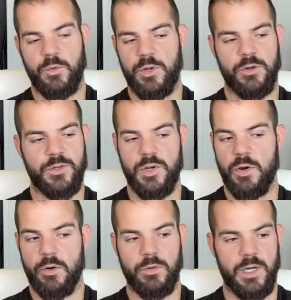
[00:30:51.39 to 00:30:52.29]
when you're
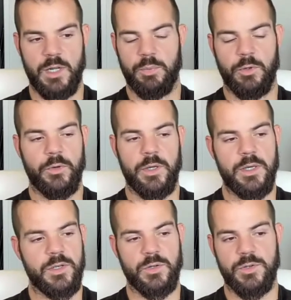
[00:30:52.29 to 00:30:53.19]
zero to ten
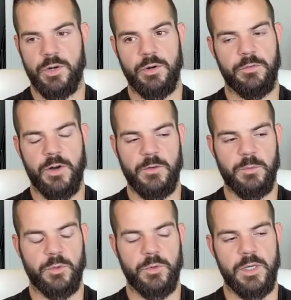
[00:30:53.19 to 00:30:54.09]
employees or zero to five
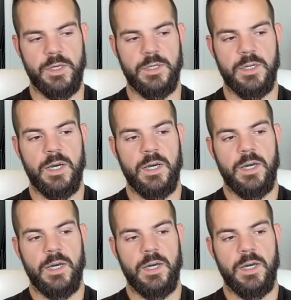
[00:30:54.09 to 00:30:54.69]
employees,